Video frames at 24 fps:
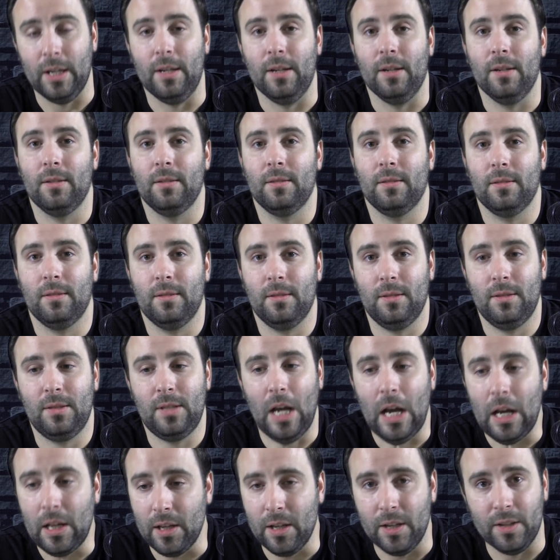Good.
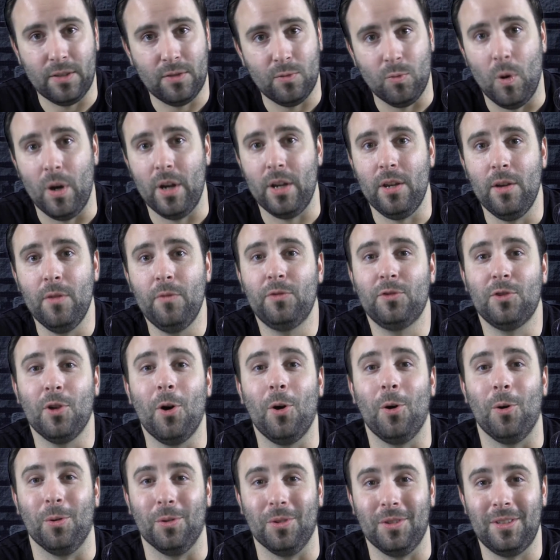Tell us what
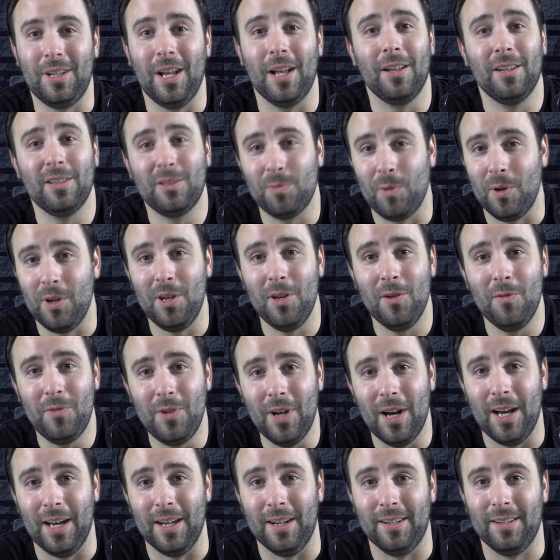you've sold. Tell us what
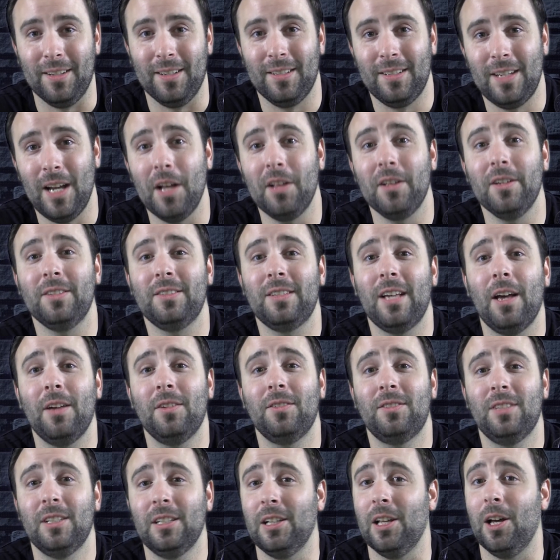you've done. Tell
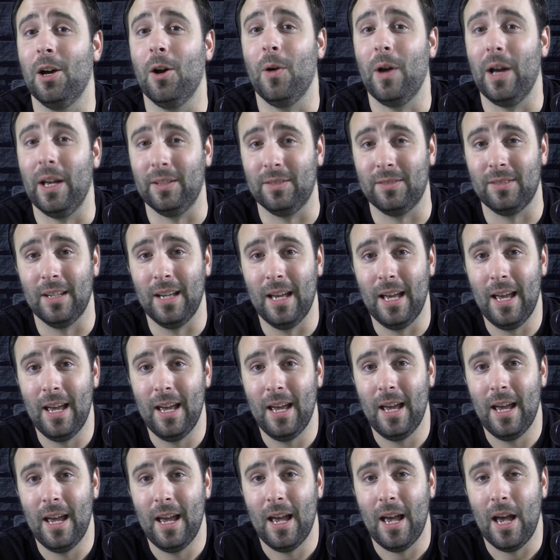us how Zillow has
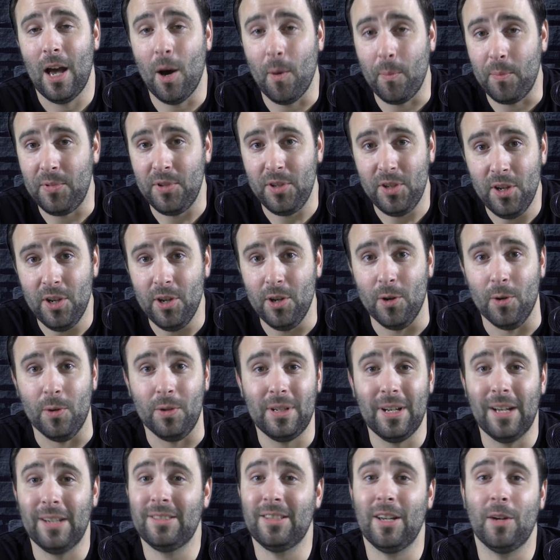helped
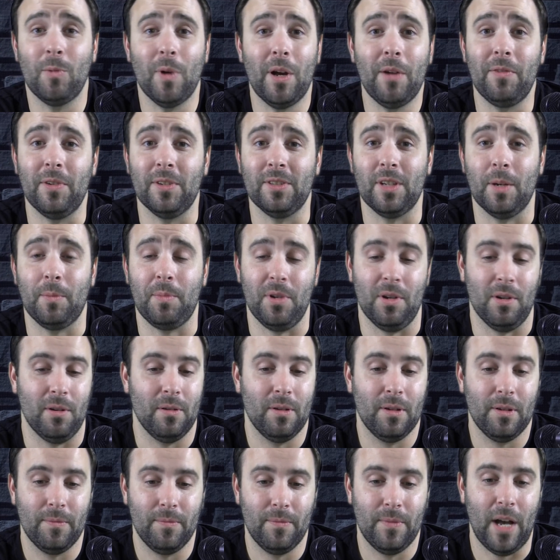you. Tell us how Redfin's
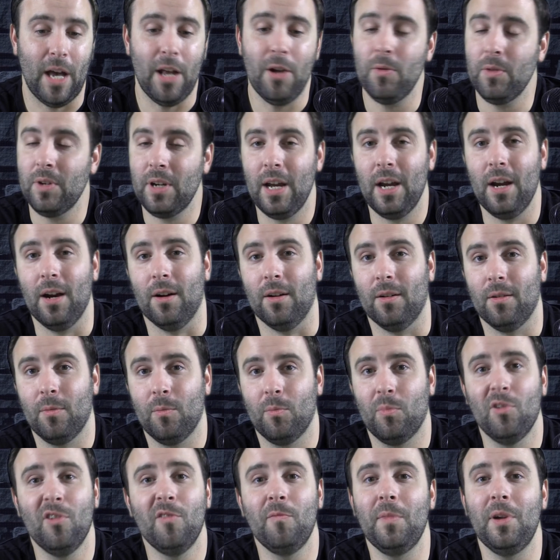helped you. I don't
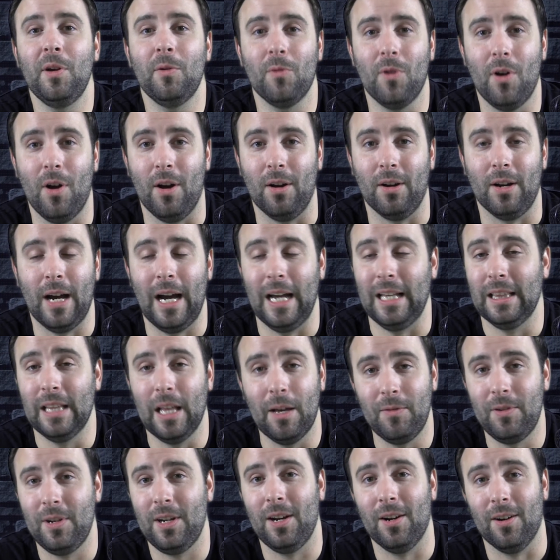care. Prove me wrong.
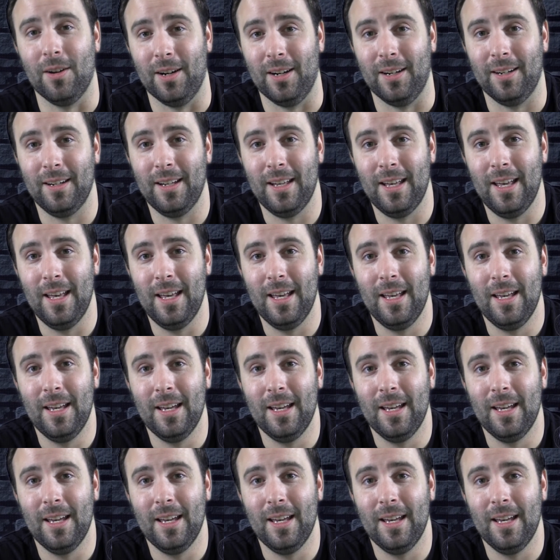I'd love to hear it.